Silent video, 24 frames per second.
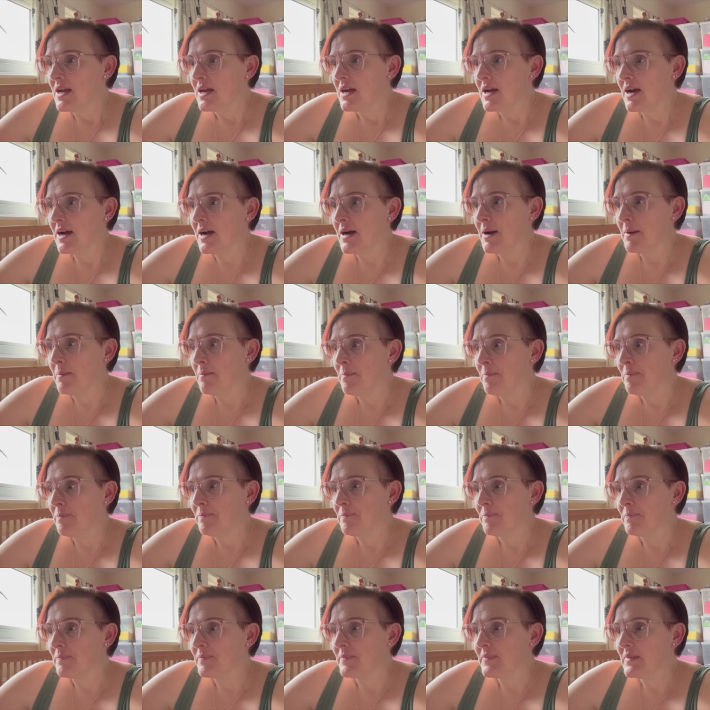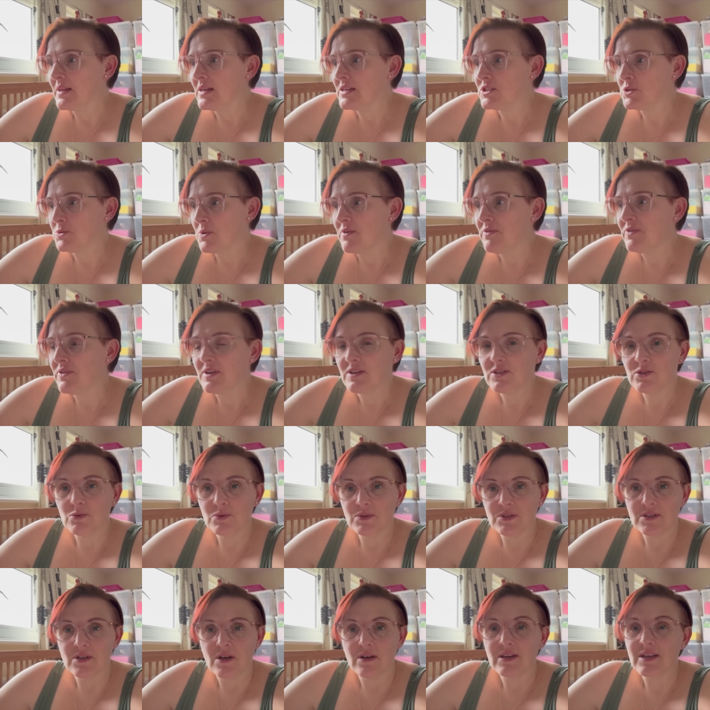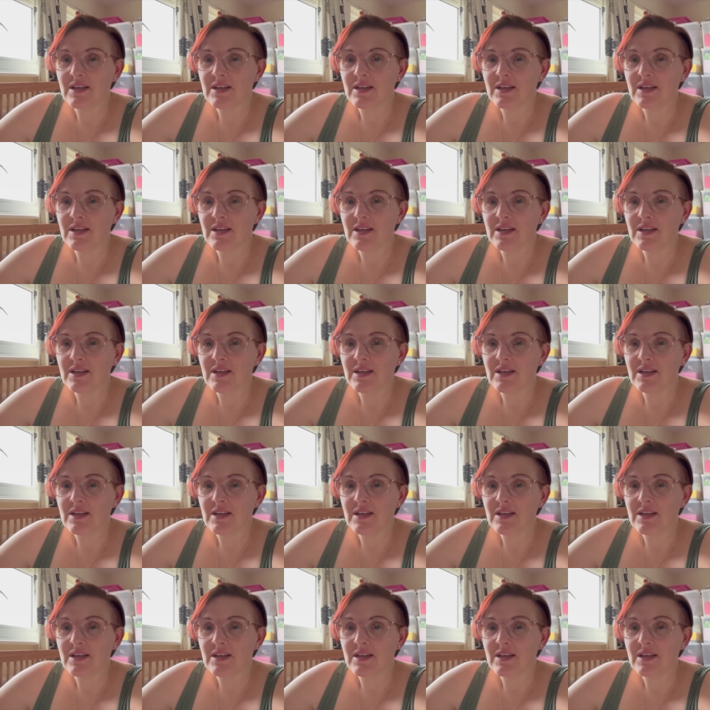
Um, so everything's always done. The